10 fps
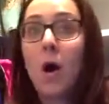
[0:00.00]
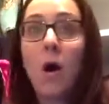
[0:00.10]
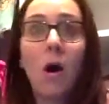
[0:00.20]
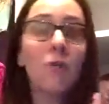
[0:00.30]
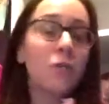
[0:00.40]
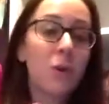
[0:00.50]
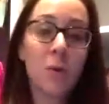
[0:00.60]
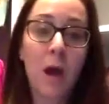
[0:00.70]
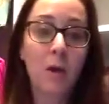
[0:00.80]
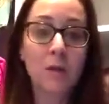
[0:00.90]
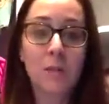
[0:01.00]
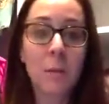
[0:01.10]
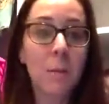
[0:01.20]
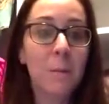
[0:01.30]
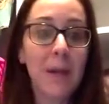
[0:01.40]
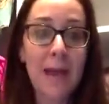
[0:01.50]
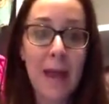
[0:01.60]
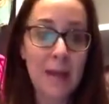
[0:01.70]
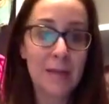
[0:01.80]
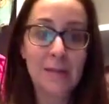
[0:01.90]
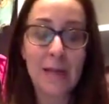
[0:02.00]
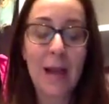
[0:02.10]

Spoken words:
off their rockers bananas.